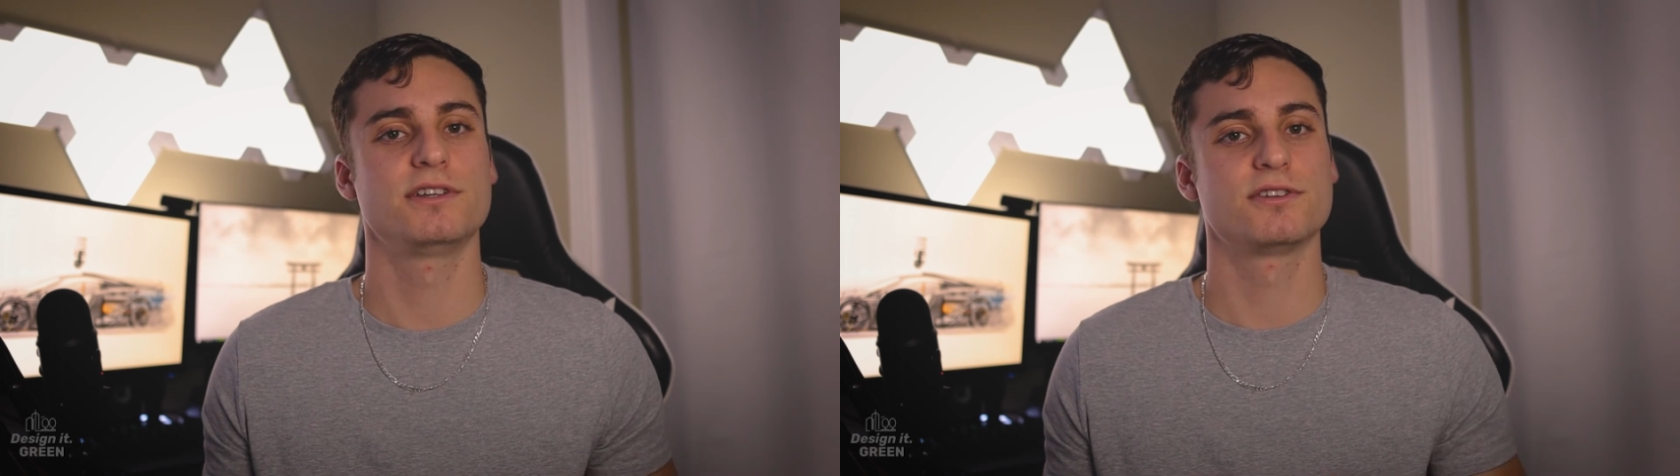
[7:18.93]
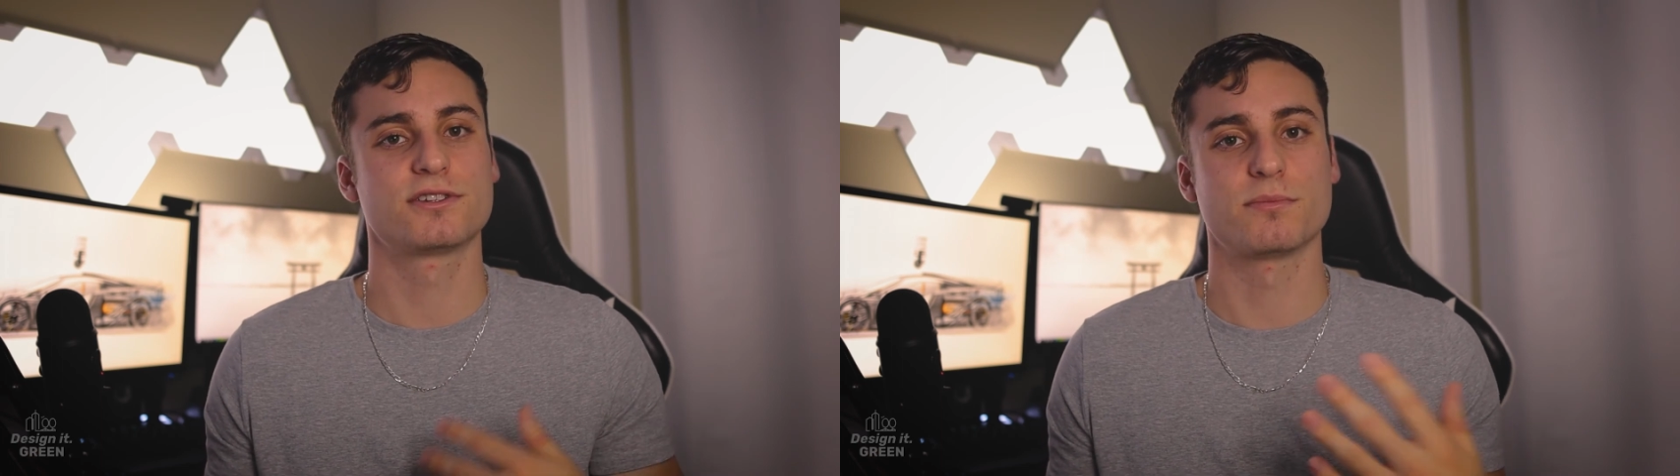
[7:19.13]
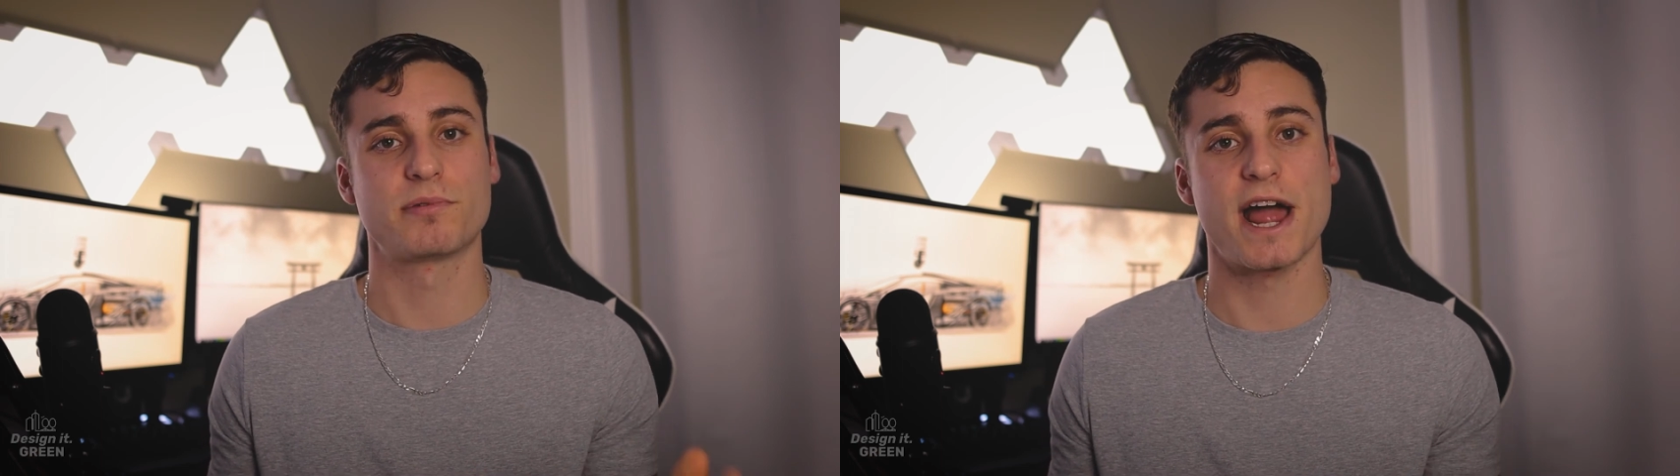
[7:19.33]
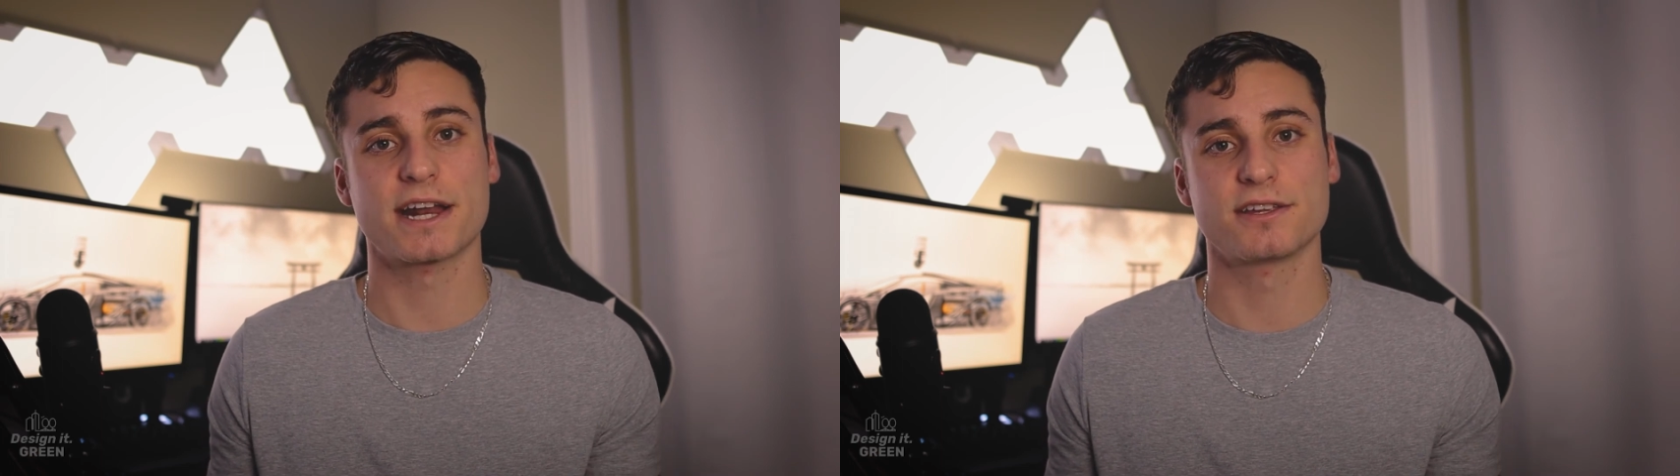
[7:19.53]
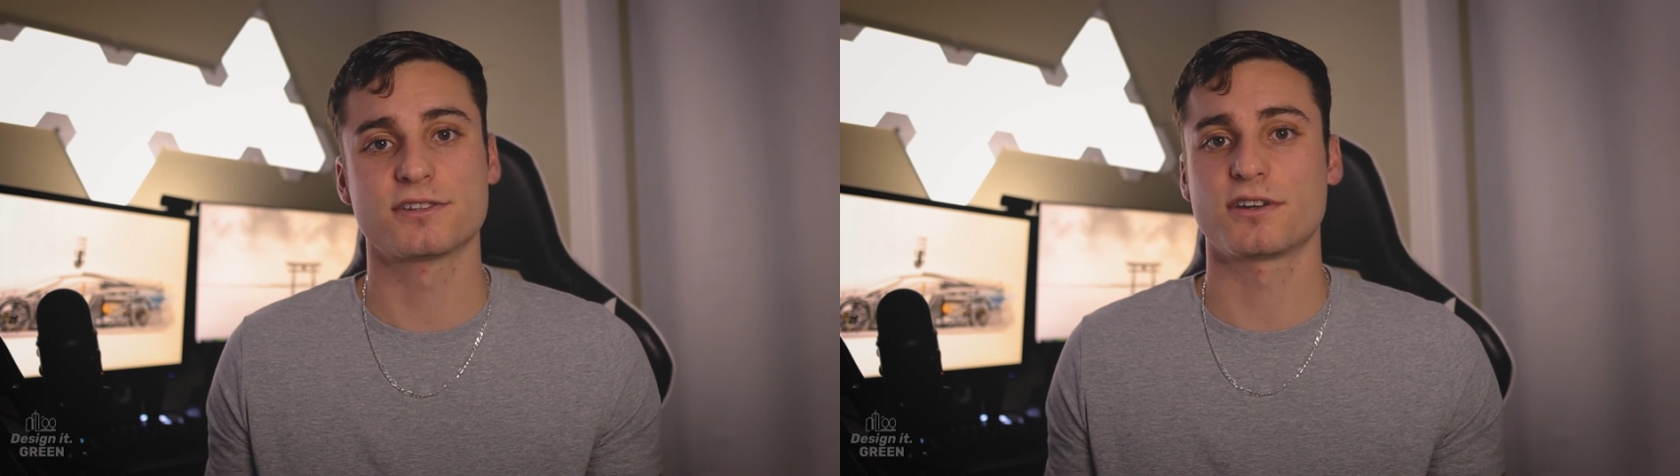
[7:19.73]
just to
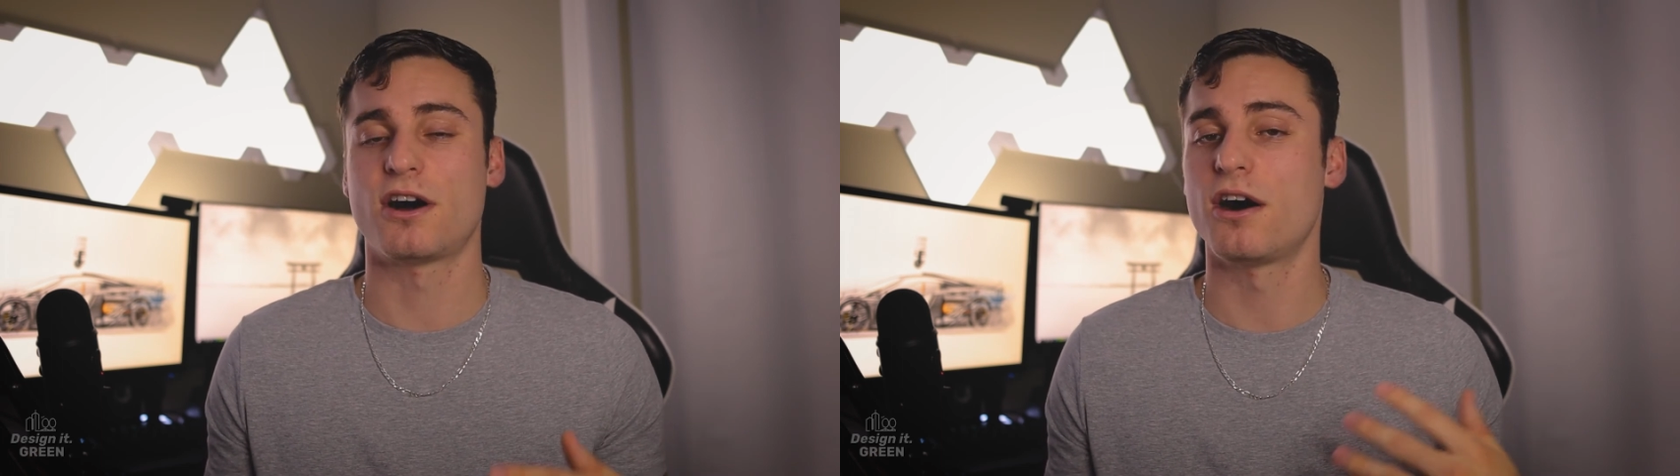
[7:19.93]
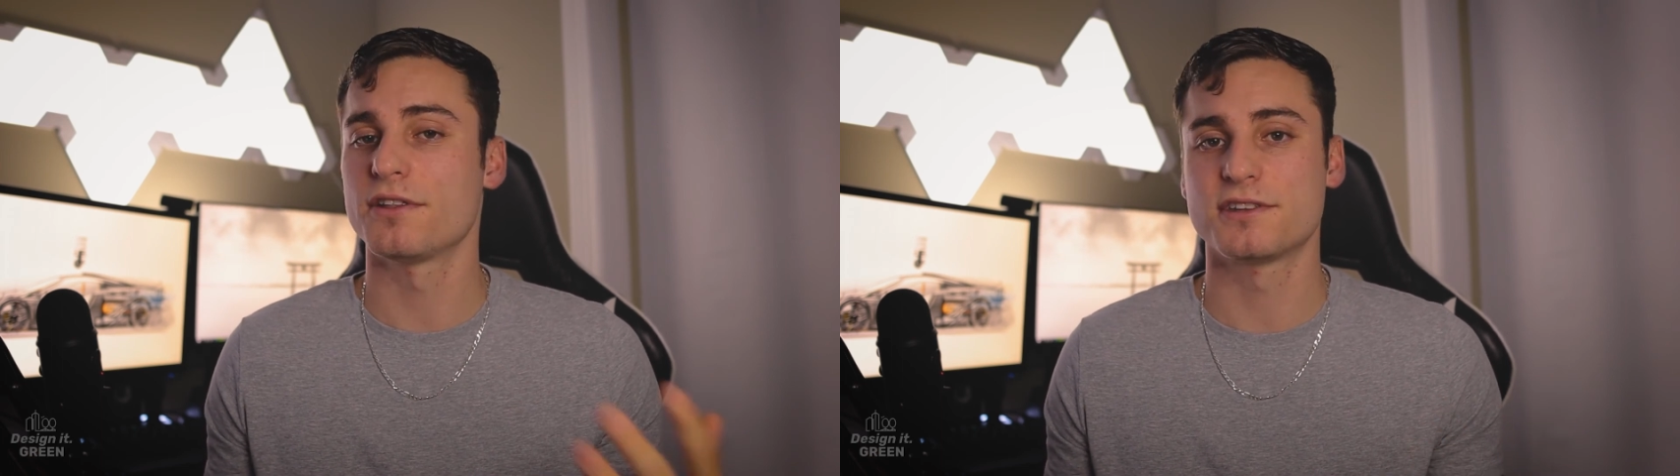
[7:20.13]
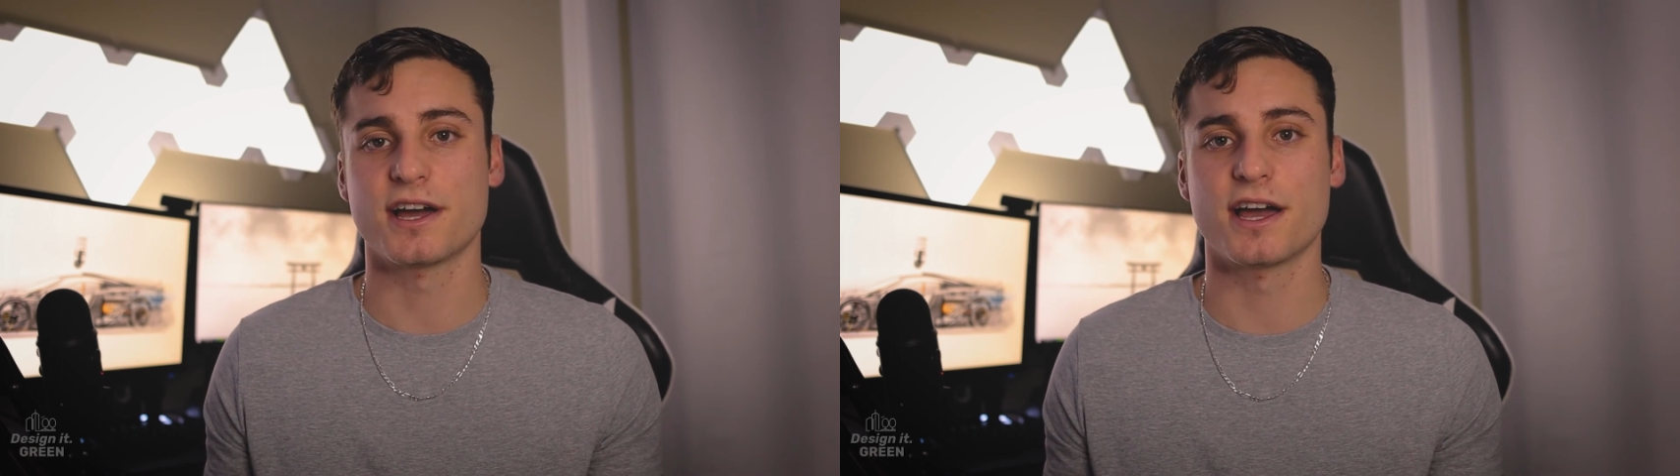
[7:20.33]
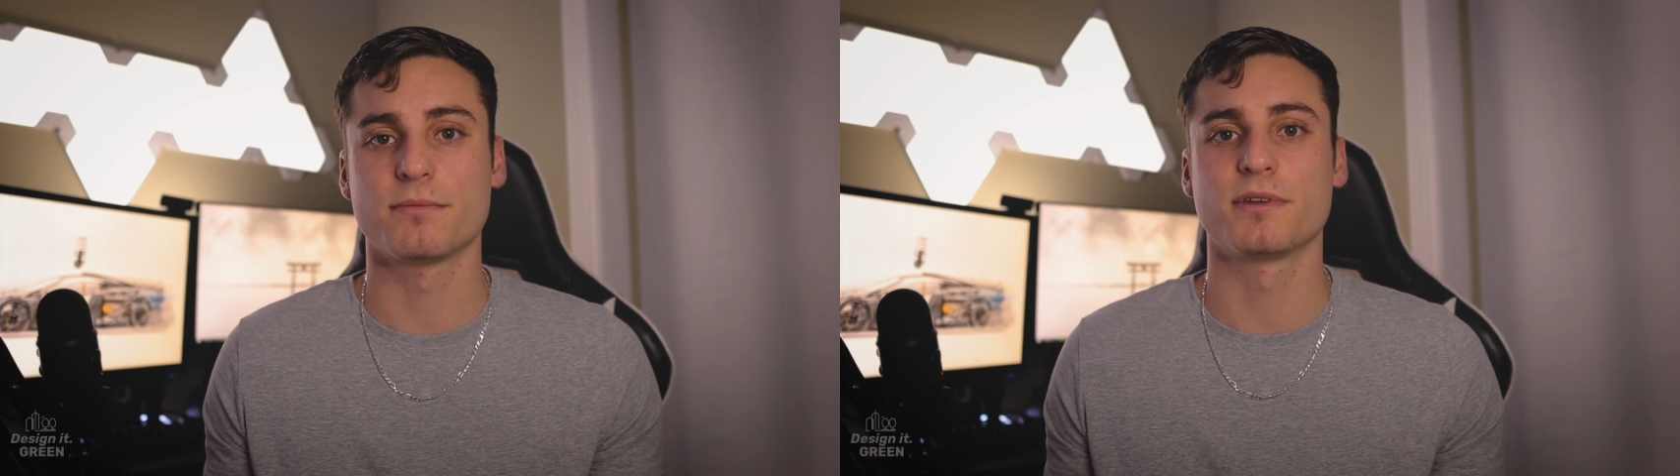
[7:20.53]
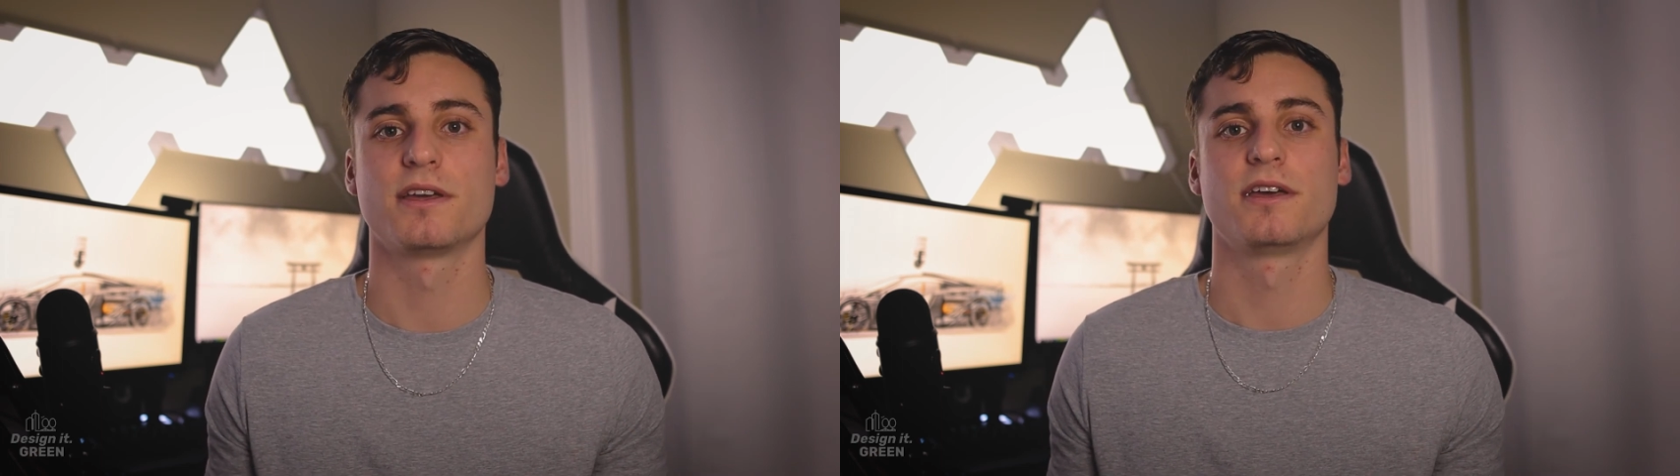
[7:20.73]
practice all the time